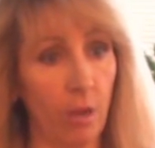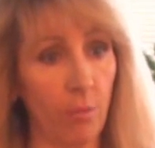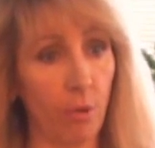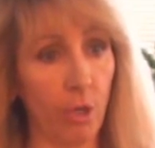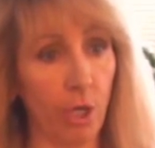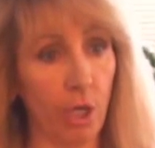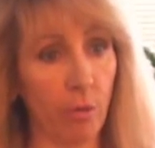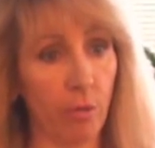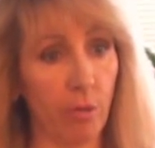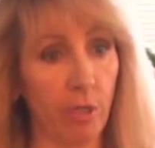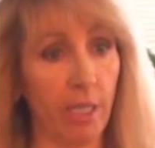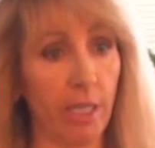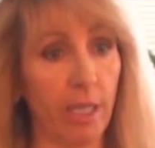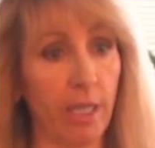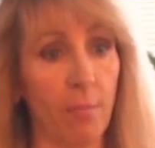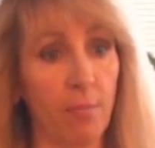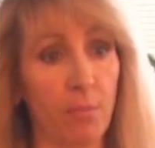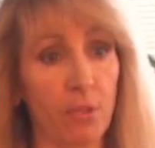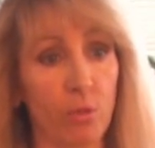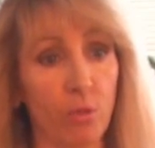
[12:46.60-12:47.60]
Mercury
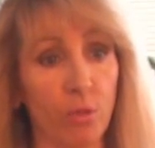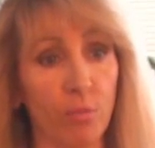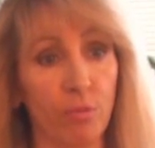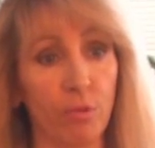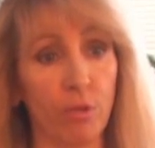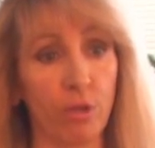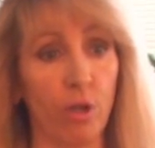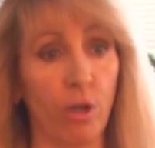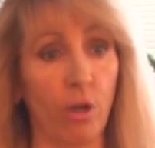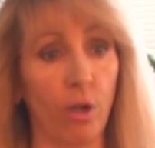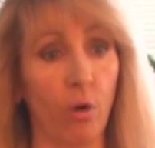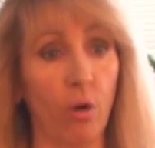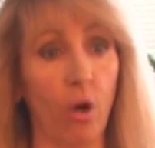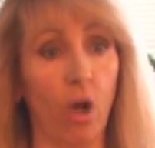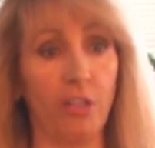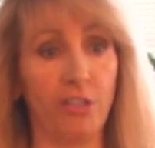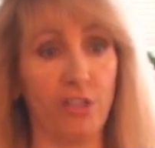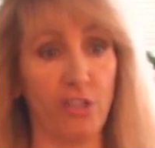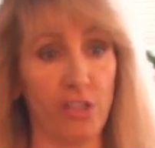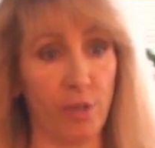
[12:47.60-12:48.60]
couples with Pluto
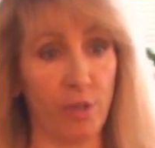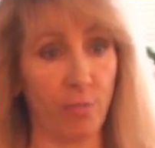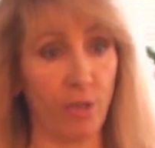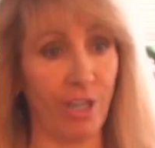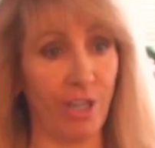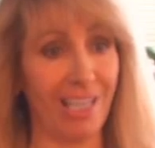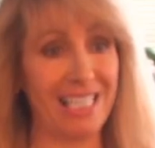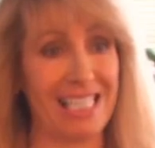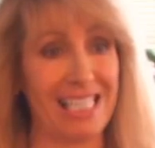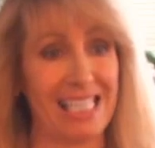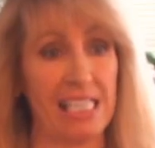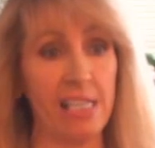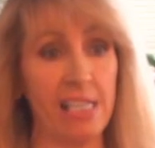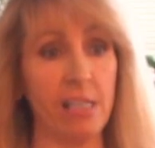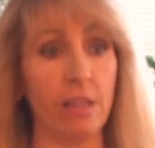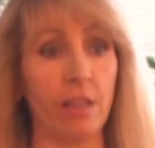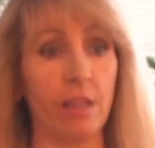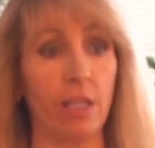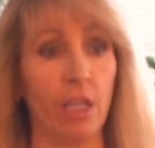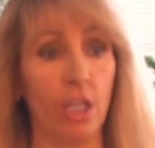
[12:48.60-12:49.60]
on December
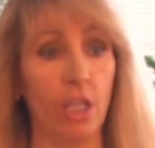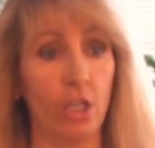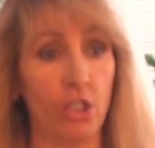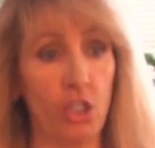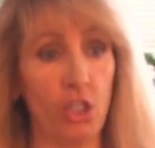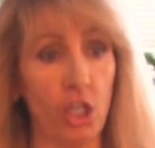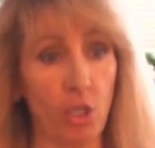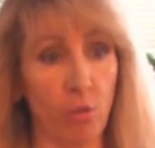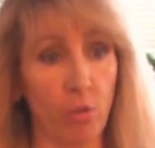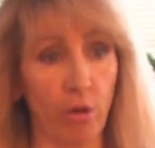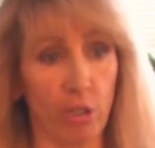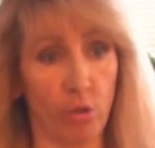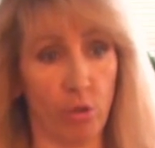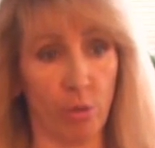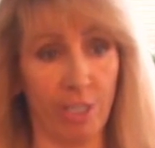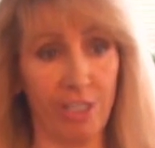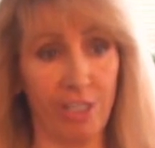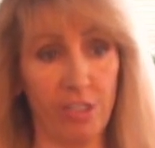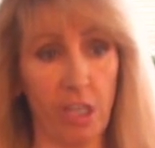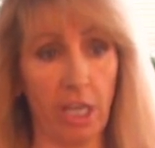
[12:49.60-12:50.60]
19th, January
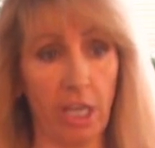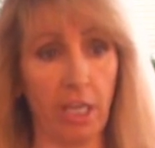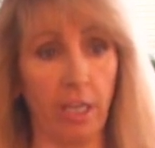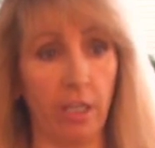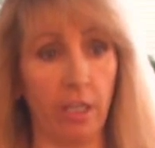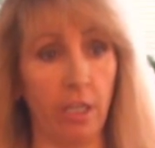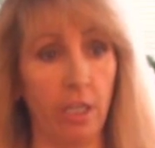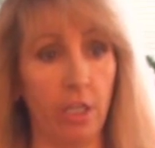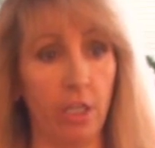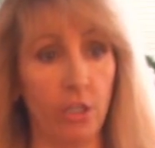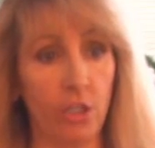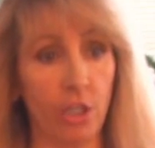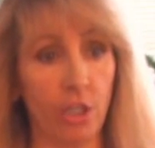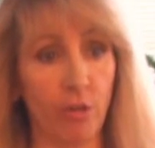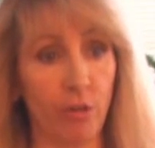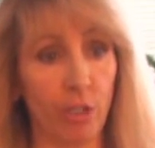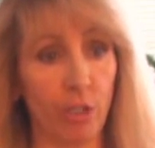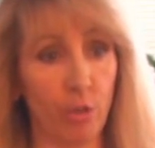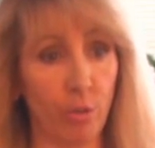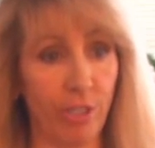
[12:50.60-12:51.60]
22nd,
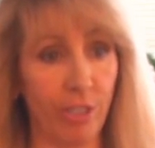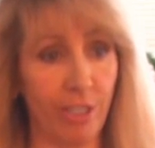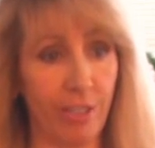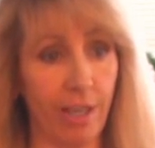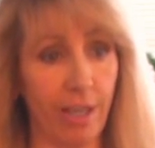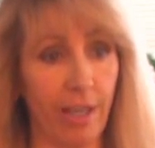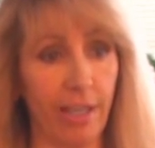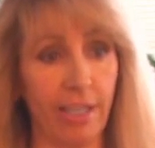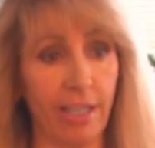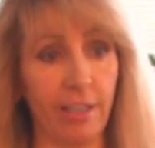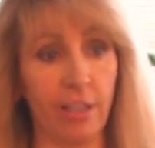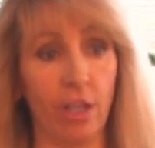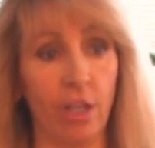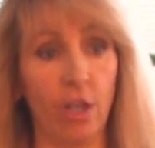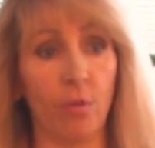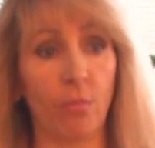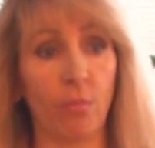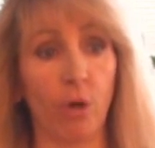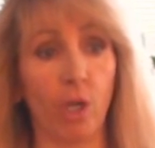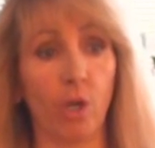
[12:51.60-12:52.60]
January 29th.
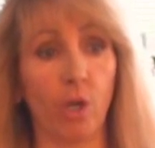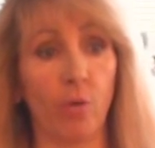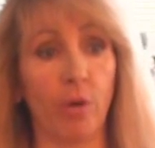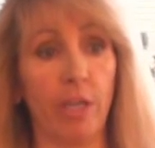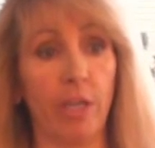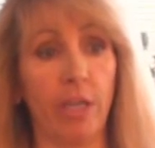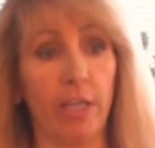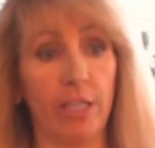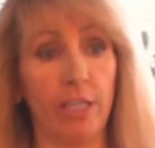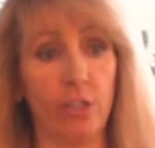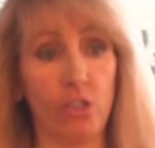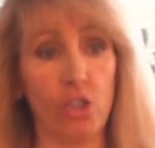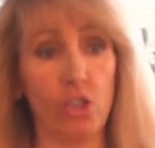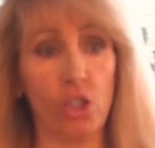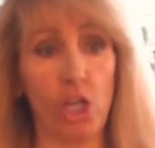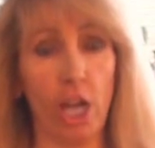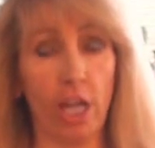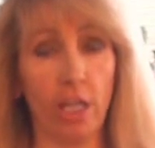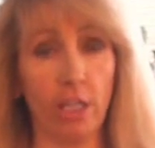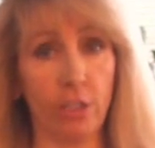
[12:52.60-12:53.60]
Mercury is
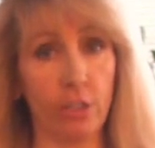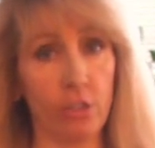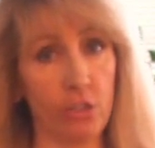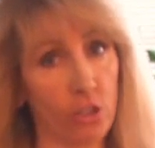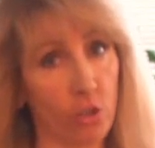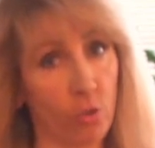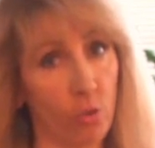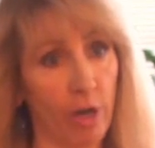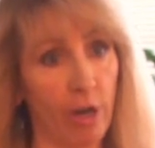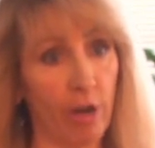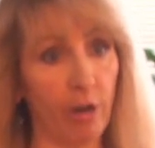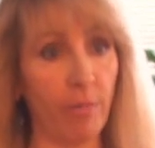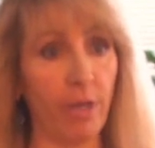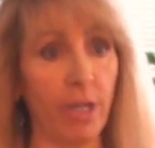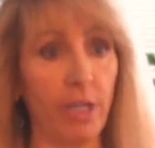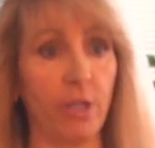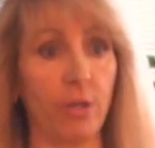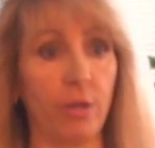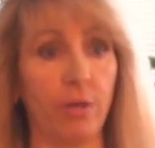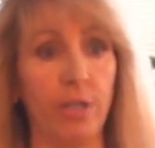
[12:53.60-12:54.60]
challenged squared
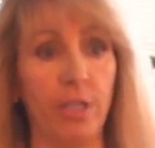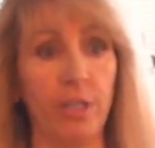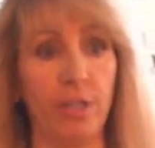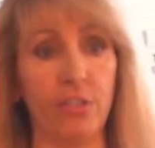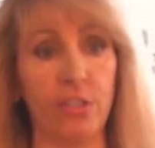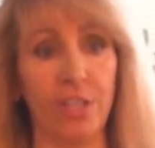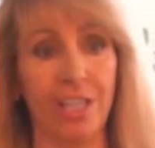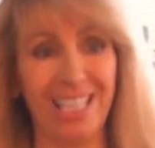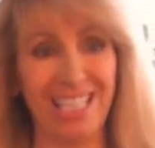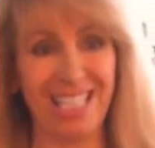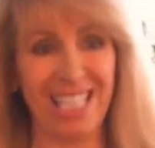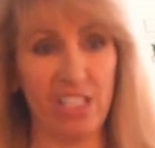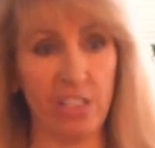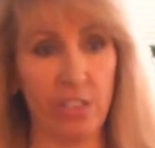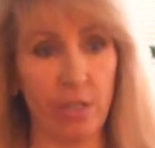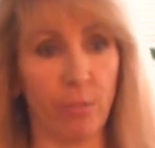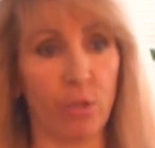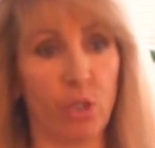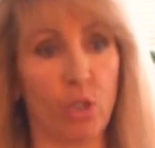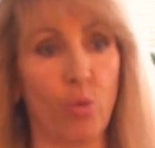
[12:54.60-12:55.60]
by Uranus,
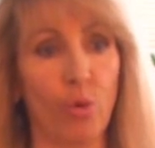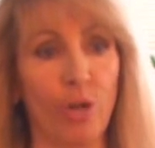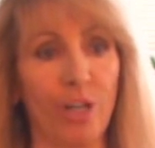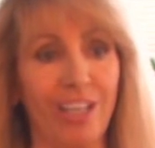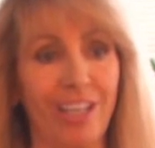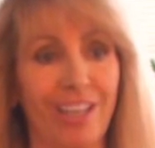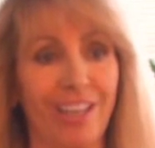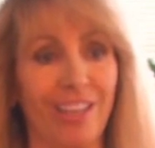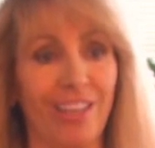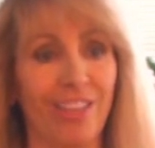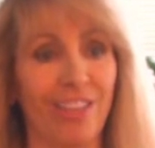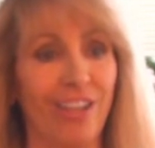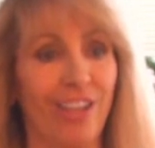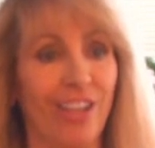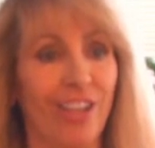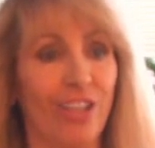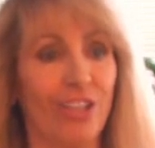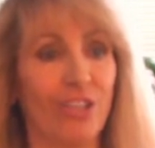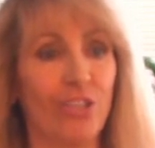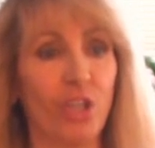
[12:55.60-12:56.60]
December 20th,
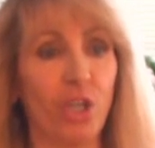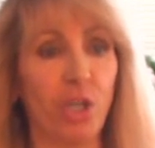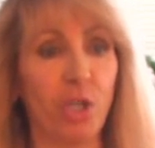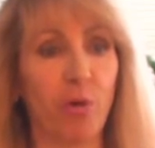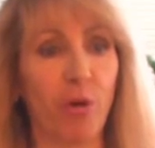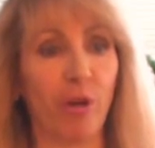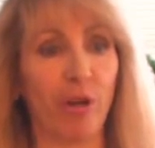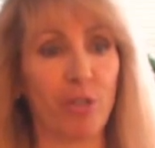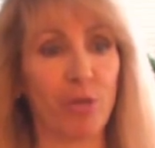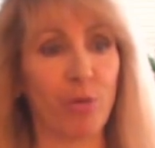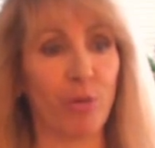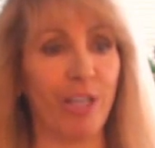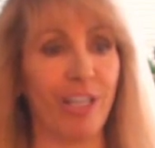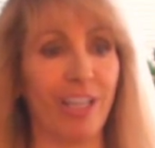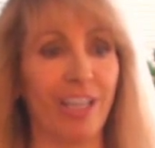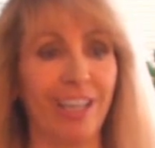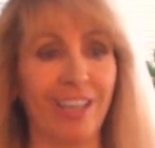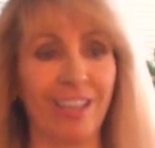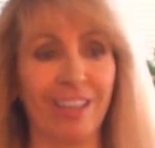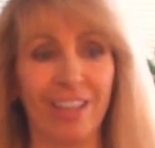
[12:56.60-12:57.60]
January
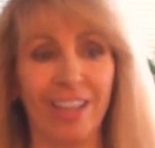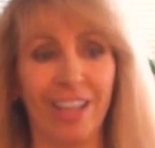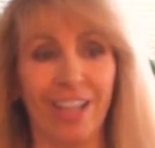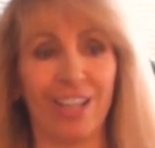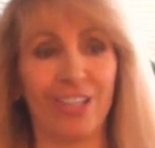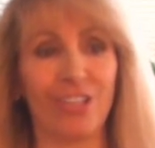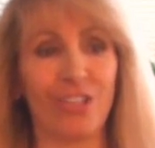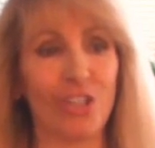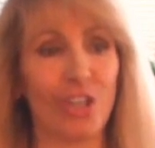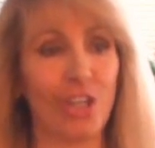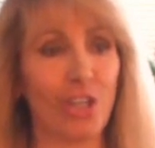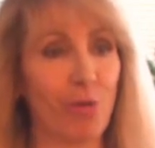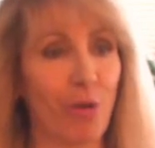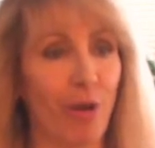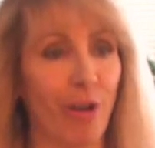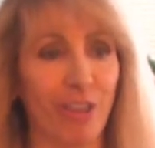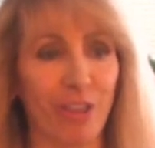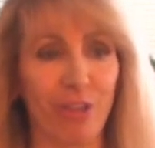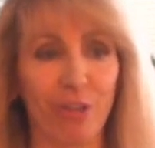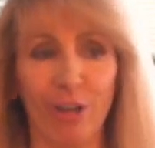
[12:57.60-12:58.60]
20th, and
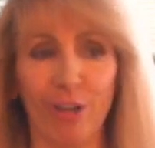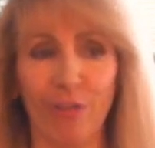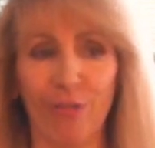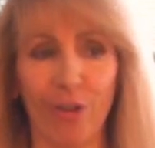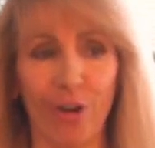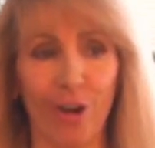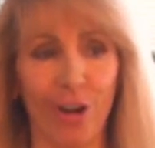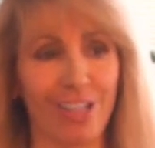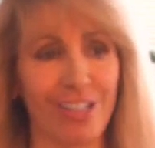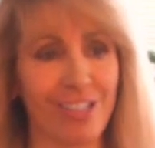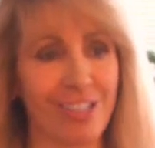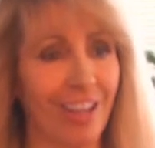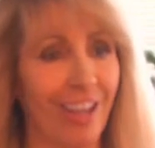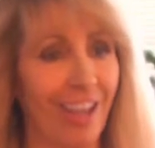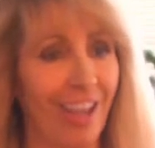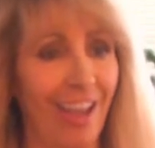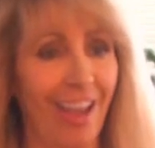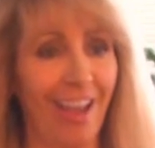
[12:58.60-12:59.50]
January 31st.